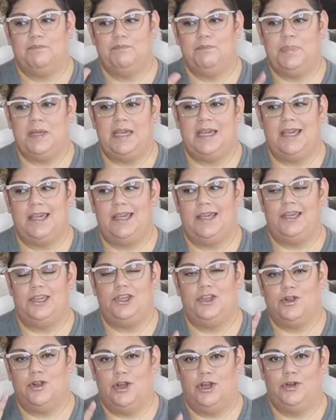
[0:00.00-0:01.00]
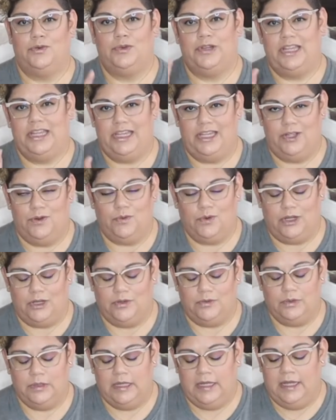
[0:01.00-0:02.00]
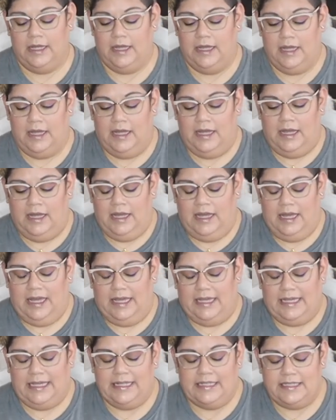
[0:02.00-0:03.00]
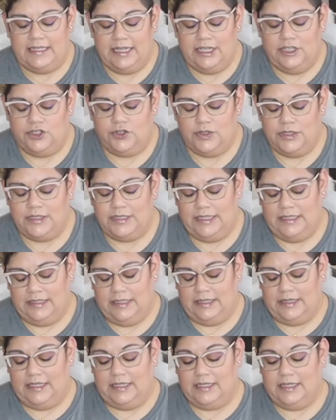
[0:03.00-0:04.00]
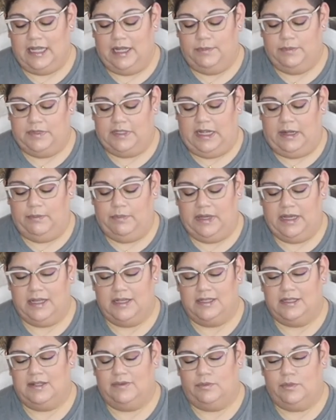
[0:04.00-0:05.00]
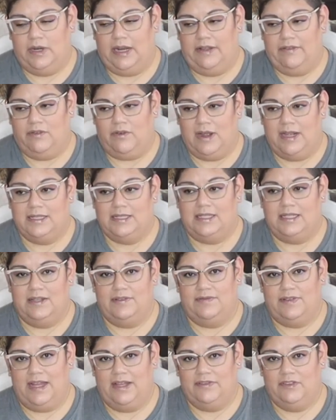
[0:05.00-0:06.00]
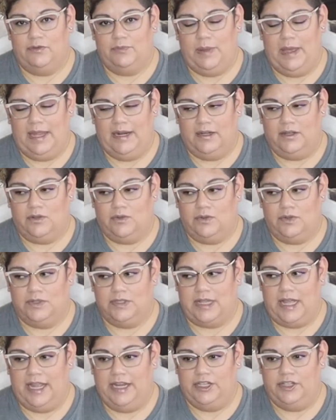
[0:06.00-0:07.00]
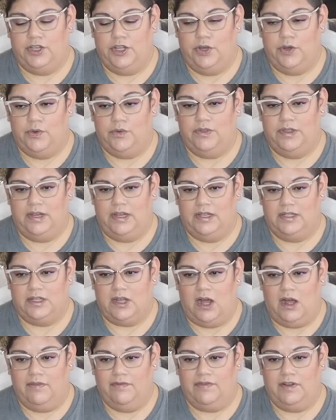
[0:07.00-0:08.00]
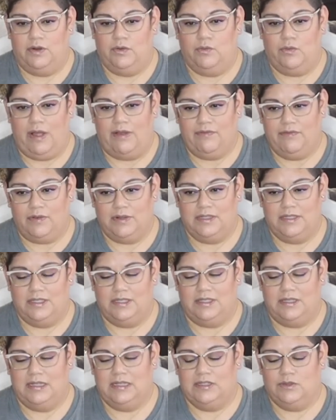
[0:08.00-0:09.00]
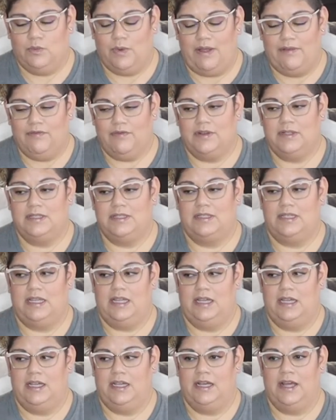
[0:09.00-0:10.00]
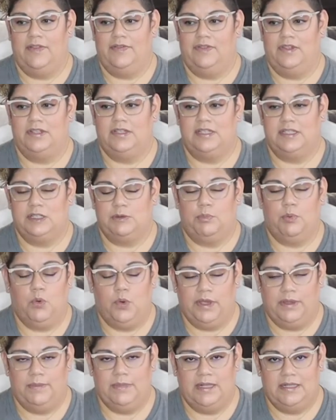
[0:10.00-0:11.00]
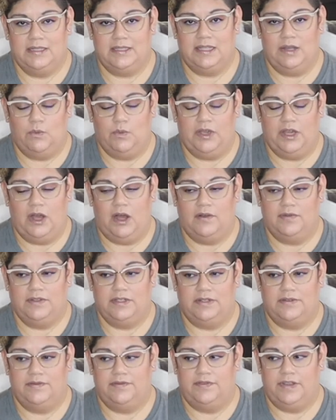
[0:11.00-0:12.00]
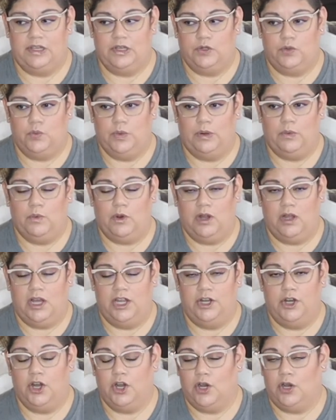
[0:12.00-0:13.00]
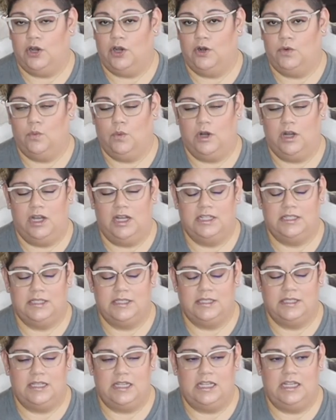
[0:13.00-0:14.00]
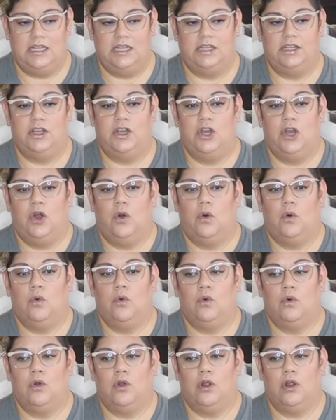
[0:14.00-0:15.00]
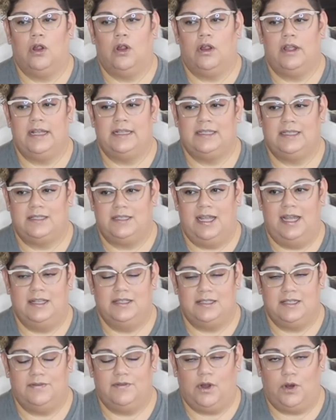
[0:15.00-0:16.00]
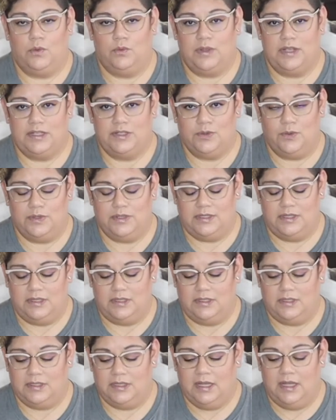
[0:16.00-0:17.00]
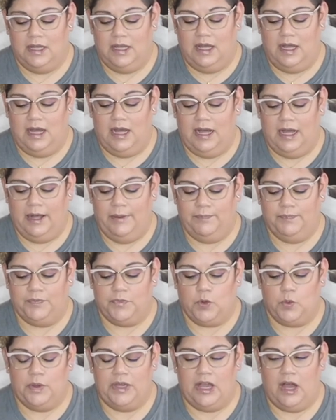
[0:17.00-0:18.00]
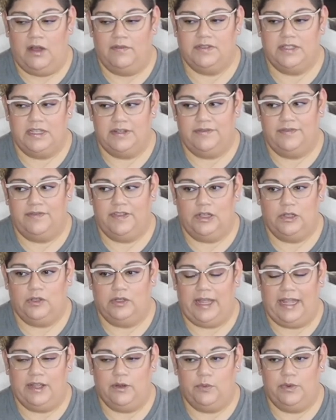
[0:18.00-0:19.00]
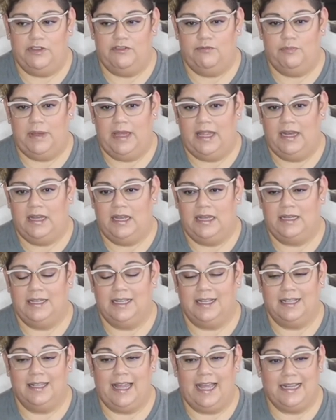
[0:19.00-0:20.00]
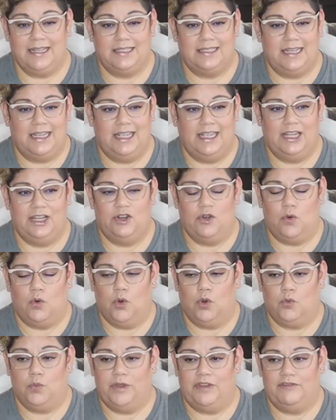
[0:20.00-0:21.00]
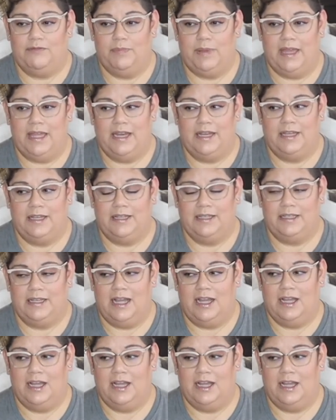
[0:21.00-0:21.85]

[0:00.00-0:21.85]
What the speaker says: be your own hero. It's interesting that this comes up because whenever I see a Five of Pentacles, I know that it often is referencing the disappointments that we often feel when we're unheard, we're unseen, or it's a test of our resources. We often feel like we've been neglected or we've been